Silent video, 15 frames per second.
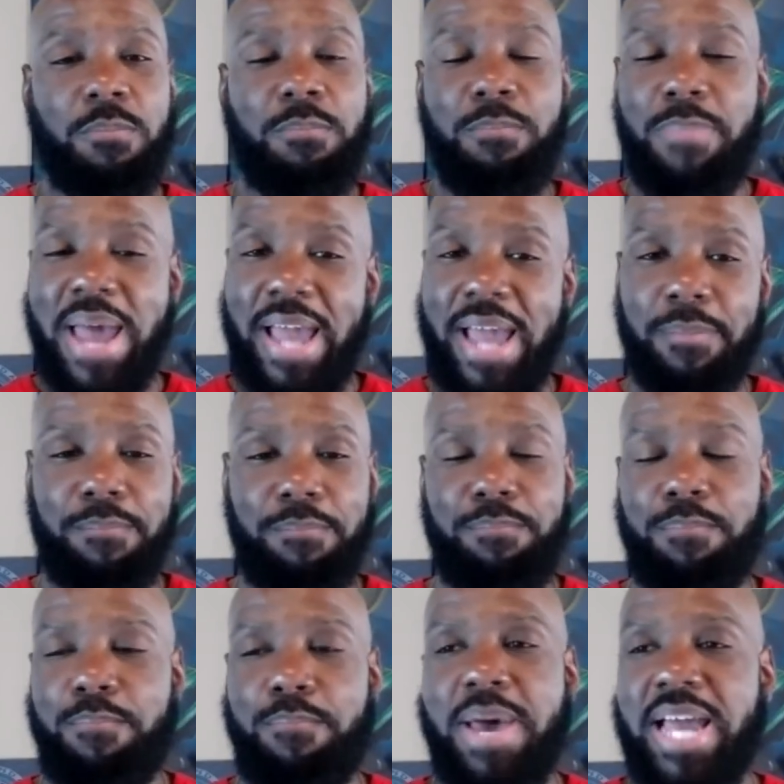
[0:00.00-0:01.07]
back
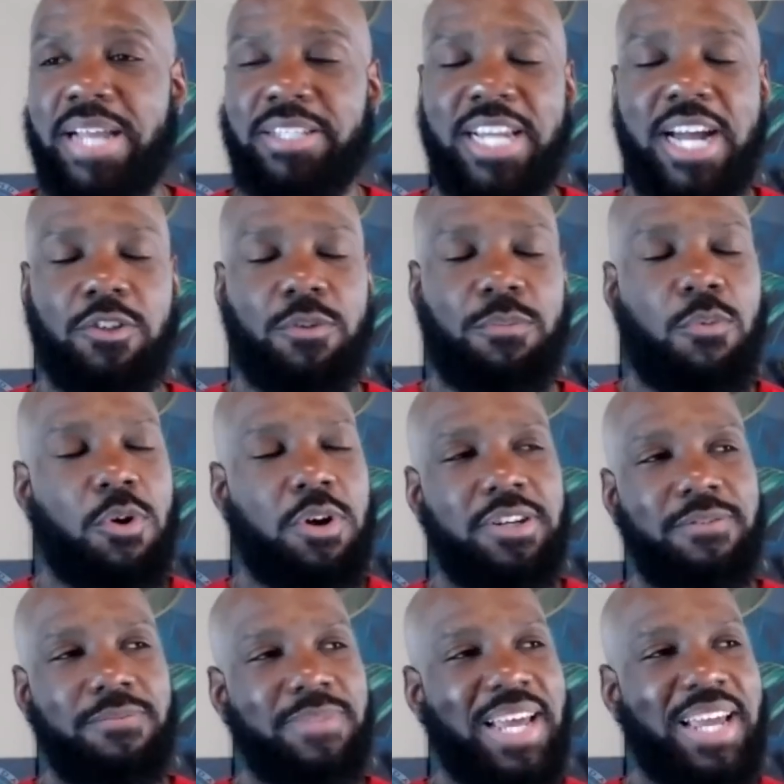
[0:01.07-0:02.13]
back child support,
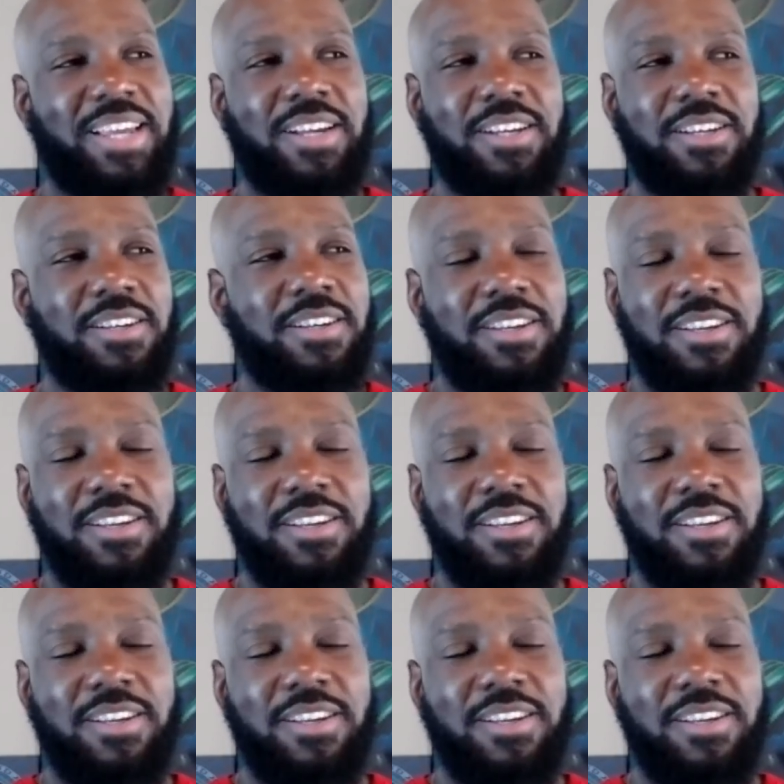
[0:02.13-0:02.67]
and I'm like,